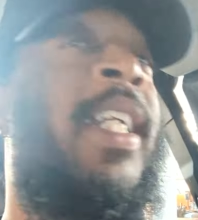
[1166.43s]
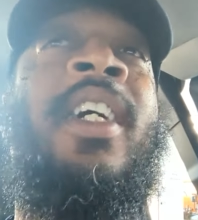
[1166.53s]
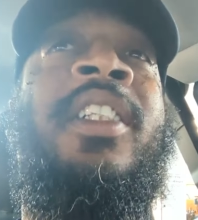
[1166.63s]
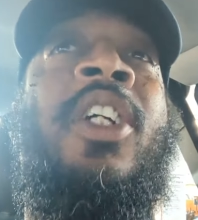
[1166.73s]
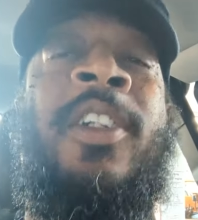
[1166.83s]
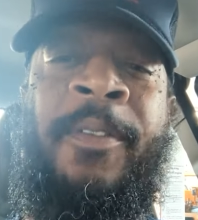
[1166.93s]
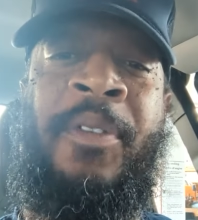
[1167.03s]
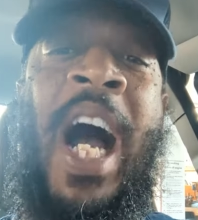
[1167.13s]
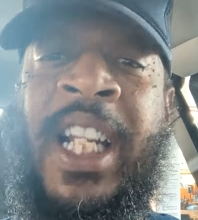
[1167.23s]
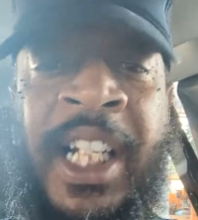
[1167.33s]
they're going to start
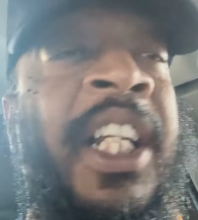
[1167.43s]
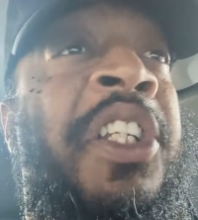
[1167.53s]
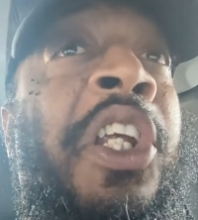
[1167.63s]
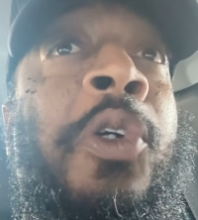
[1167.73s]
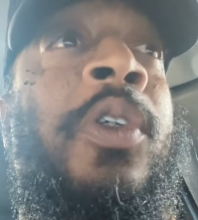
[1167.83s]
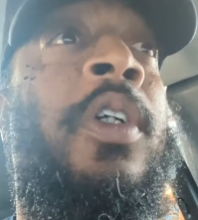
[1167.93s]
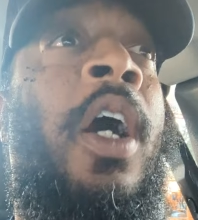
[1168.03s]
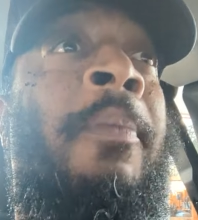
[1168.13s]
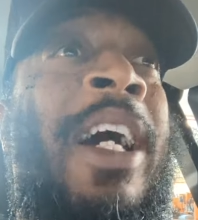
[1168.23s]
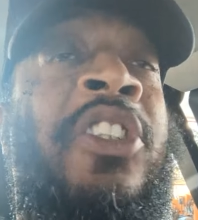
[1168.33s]
confiding in you
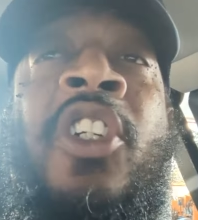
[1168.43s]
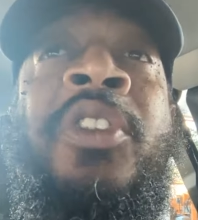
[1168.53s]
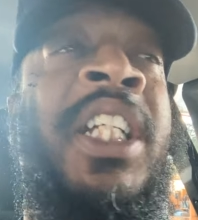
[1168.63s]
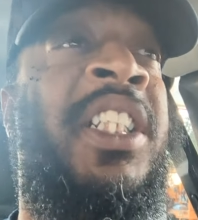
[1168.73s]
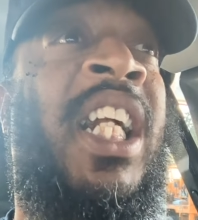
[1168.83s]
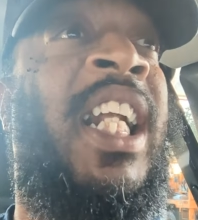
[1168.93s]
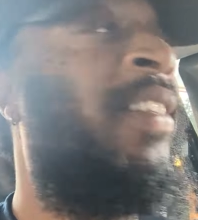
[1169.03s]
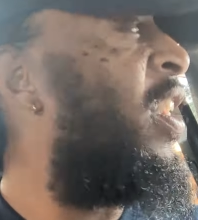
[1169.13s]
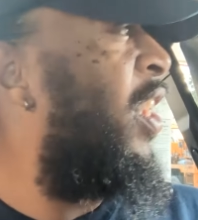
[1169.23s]
about certain things that I like. They're